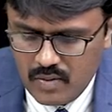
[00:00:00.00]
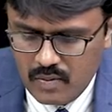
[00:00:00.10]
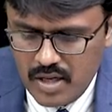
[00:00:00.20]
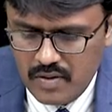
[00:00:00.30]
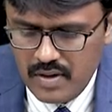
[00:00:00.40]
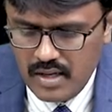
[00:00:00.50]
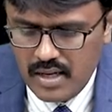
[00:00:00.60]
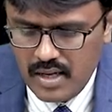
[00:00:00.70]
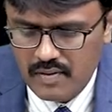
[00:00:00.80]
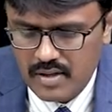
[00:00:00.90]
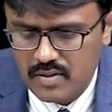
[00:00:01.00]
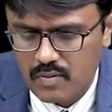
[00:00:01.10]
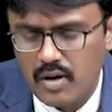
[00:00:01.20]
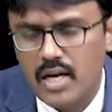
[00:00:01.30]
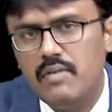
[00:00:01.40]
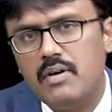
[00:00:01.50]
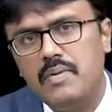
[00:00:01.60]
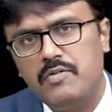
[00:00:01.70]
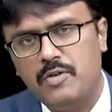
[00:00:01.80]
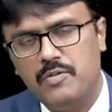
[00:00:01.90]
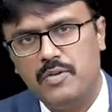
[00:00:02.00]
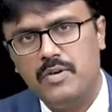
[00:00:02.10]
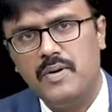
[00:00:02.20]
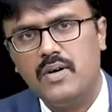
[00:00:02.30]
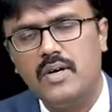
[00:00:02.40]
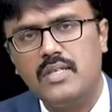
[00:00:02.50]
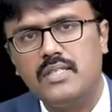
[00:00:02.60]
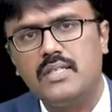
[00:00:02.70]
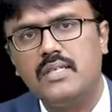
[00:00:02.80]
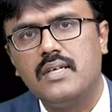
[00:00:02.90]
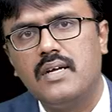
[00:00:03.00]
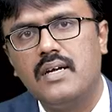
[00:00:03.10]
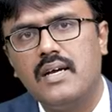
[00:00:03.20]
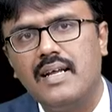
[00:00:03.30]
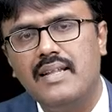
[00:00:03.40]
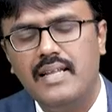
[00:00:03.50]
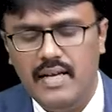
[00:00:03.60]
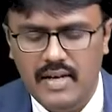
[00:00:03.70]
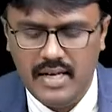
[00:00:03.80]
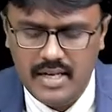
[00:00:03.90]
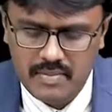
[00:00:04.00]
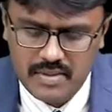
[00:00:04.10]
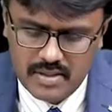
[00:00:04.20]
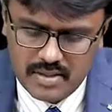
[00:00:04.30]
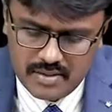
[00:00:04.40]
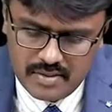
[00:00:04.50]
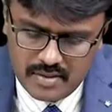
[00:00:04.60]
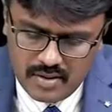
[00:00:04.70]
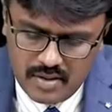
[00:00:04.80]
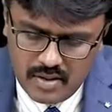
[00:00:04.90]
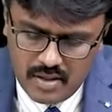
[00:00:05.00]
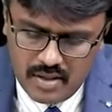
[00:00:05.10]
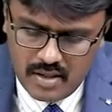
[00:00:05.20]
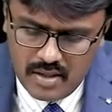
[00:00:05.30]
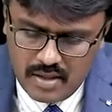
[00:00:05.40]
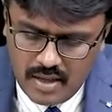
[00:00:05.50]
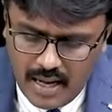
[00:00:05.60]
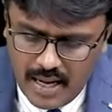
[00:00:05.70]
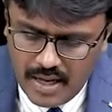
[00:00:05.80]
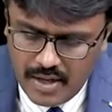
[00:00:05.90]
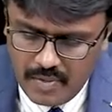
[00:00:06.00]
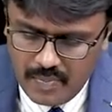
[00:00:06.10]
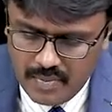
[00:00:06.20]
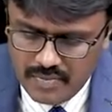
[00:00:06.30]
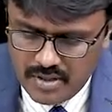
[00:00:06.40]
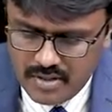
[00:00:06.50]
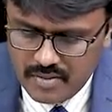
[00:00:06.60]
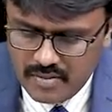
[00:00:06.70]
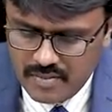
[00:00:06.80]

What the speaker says: Why do we give it 1 hour before food? Because they inhibit the active pumps.